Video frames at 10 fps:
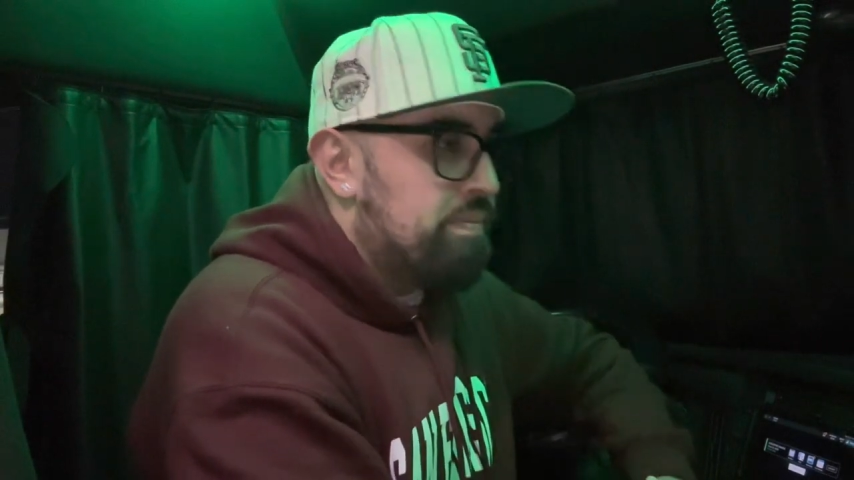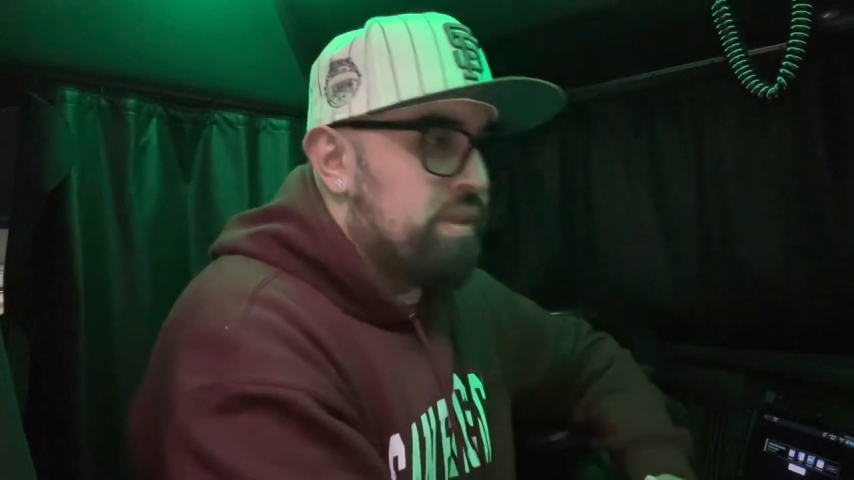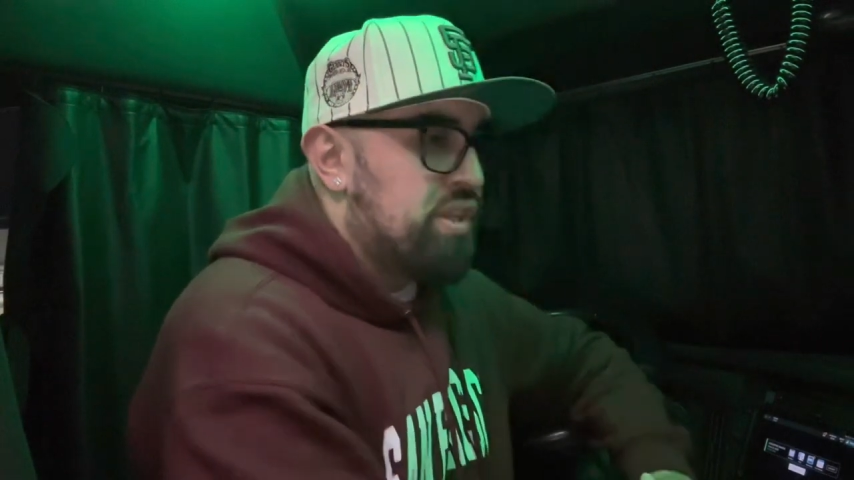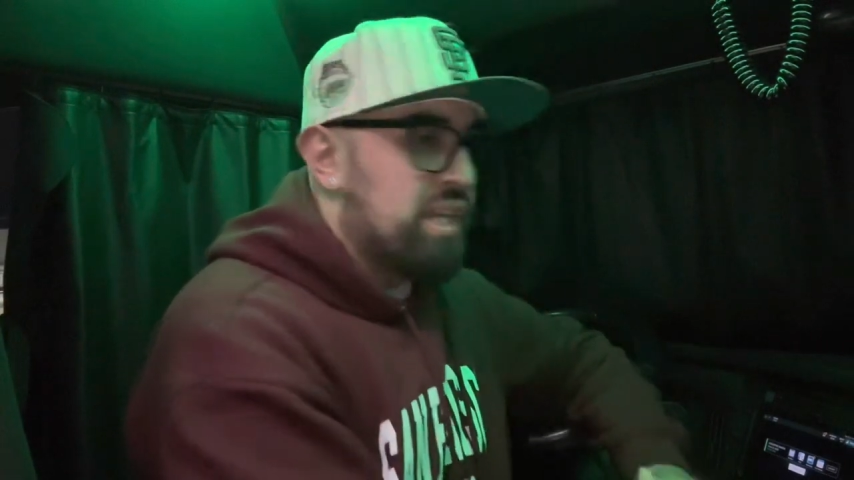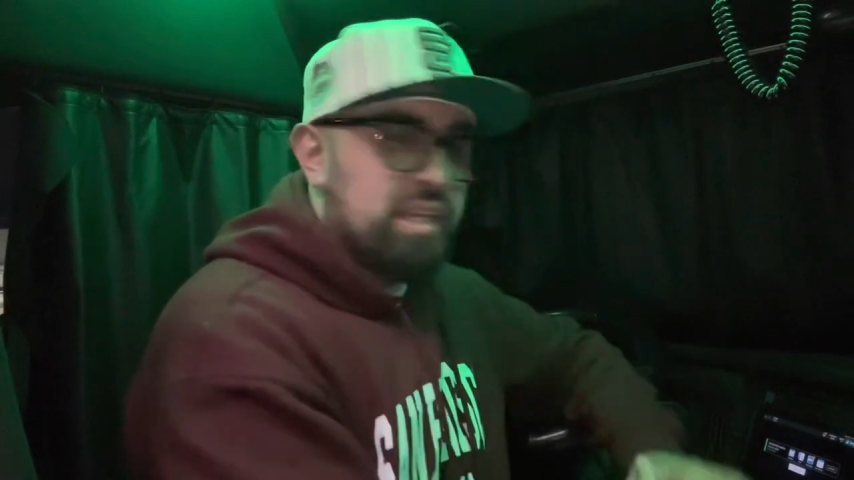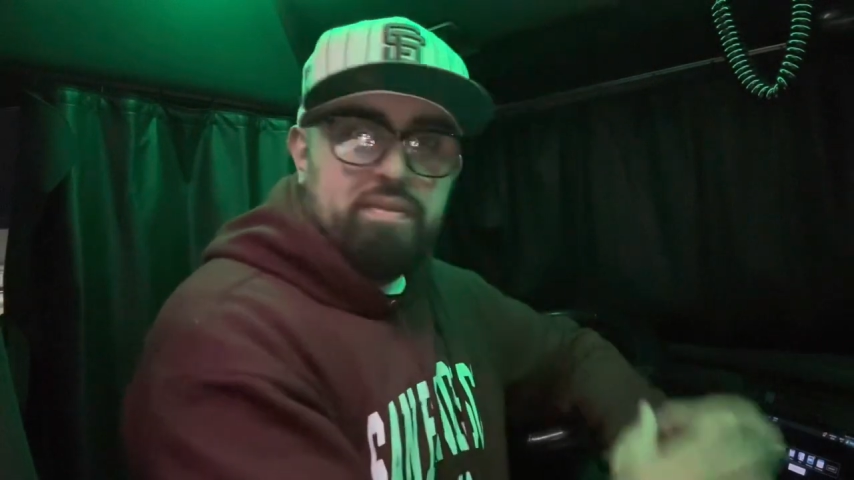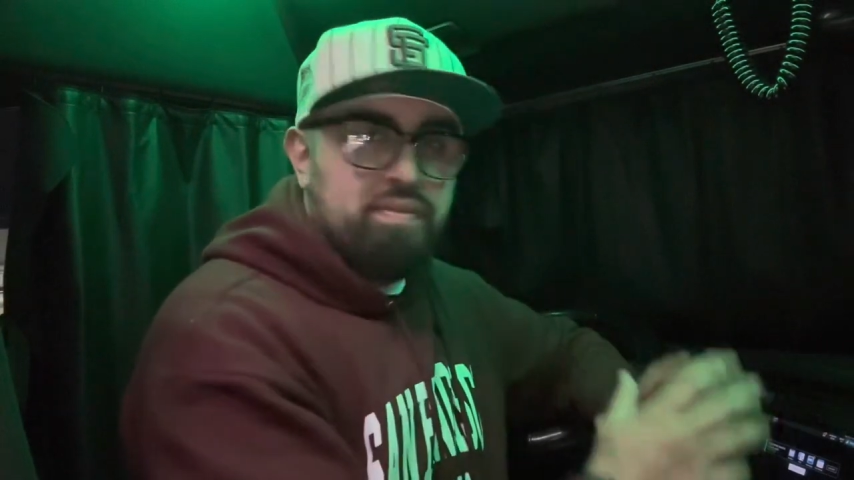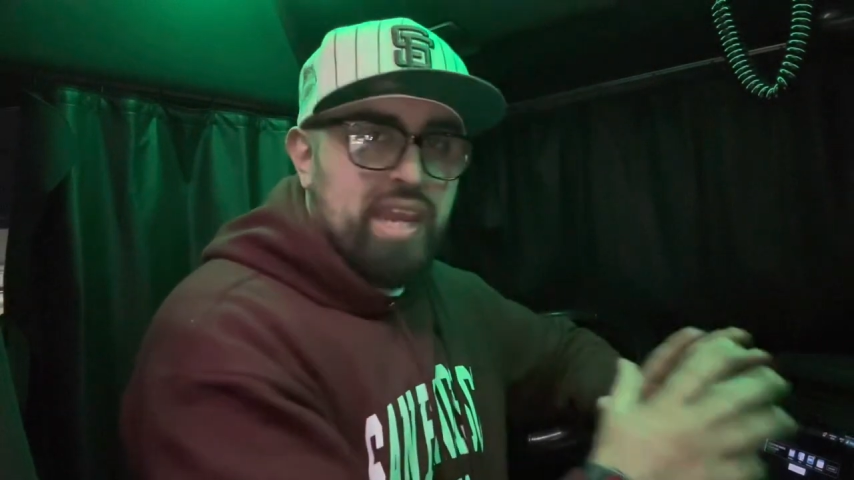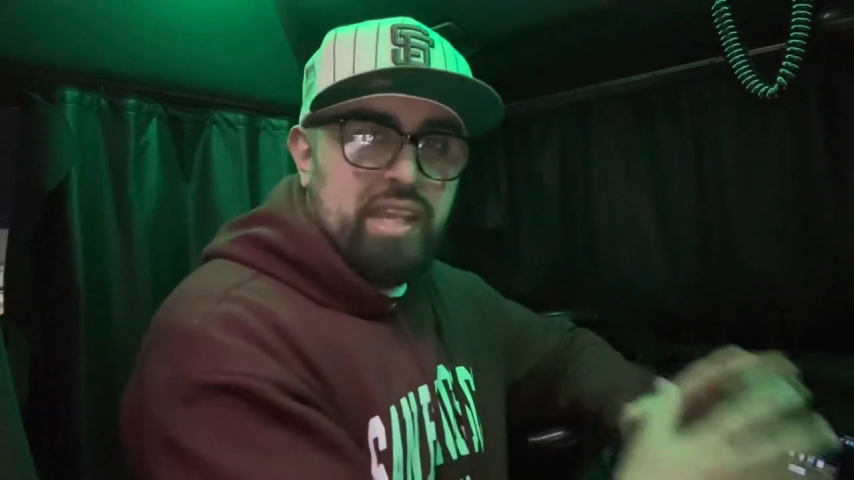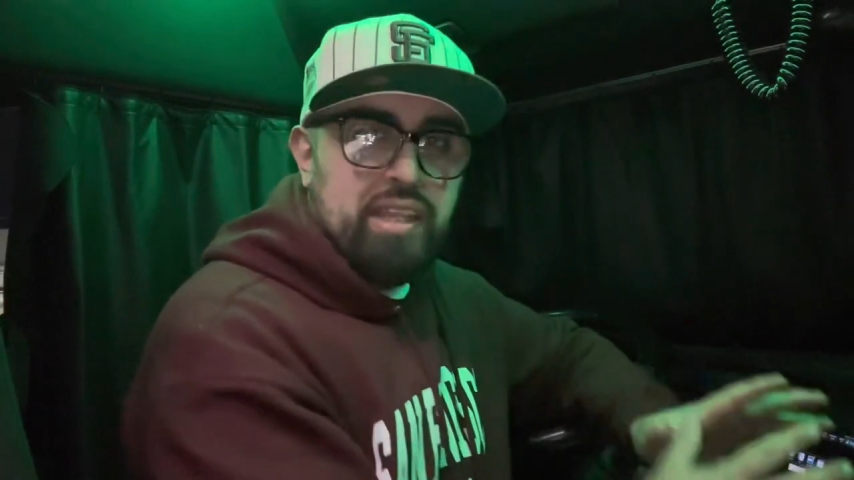think of
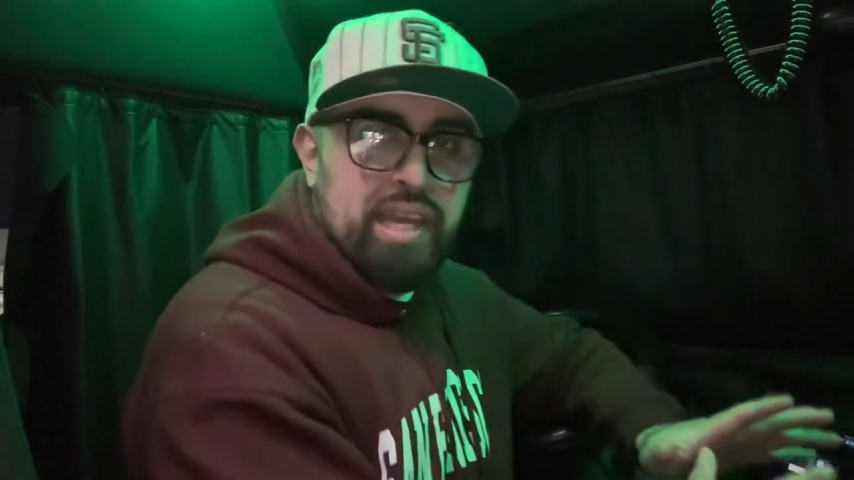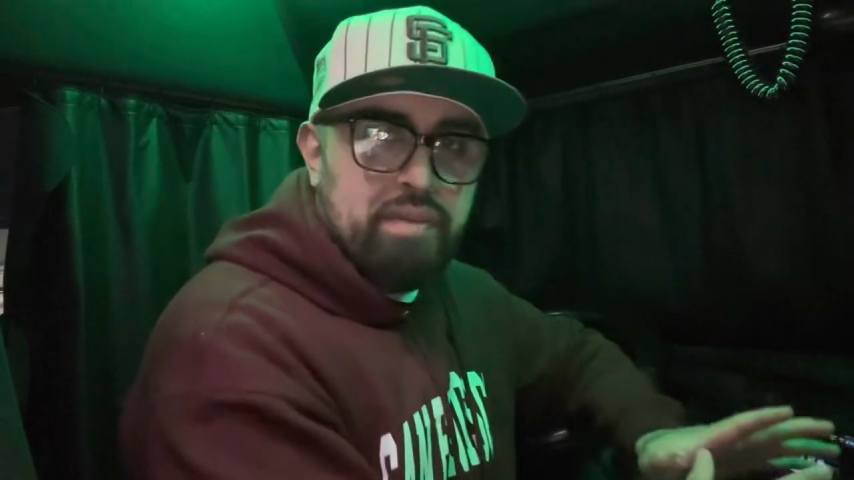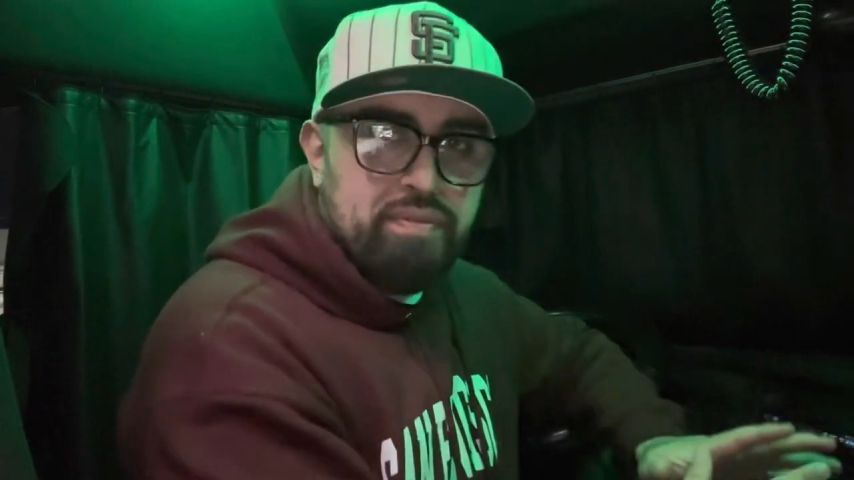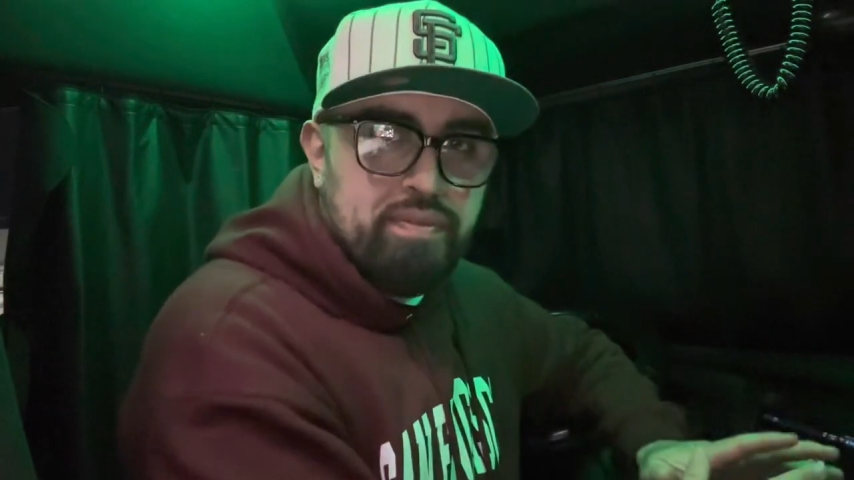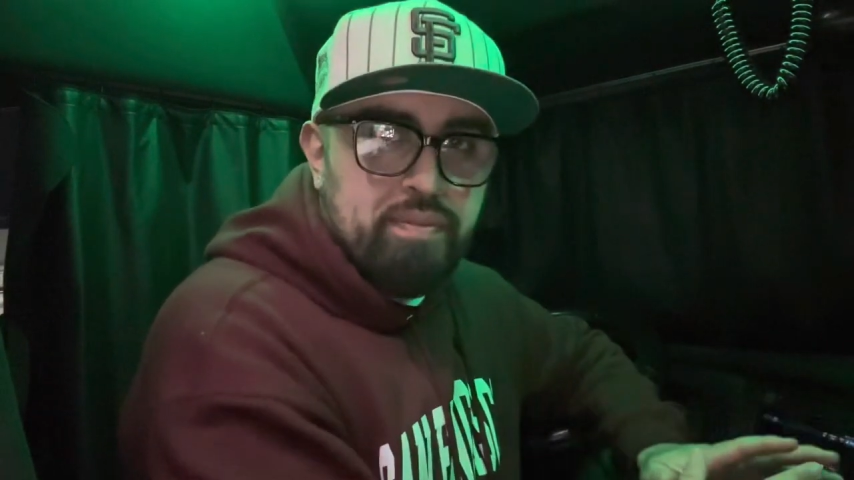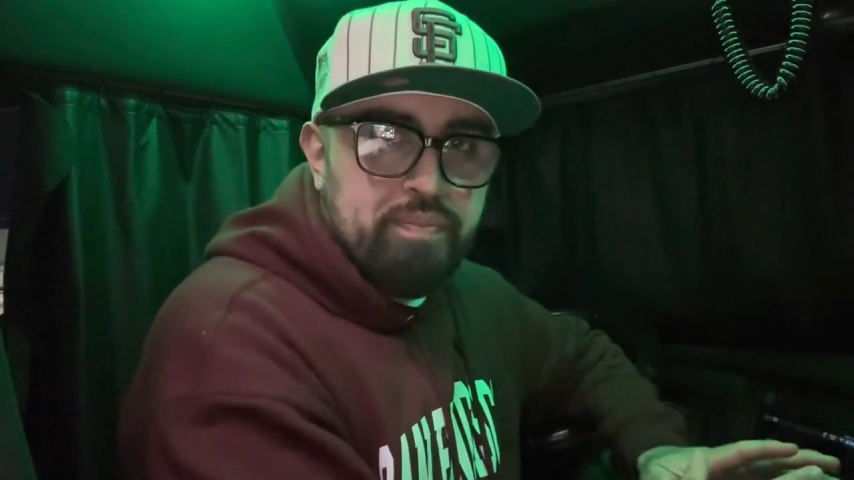van life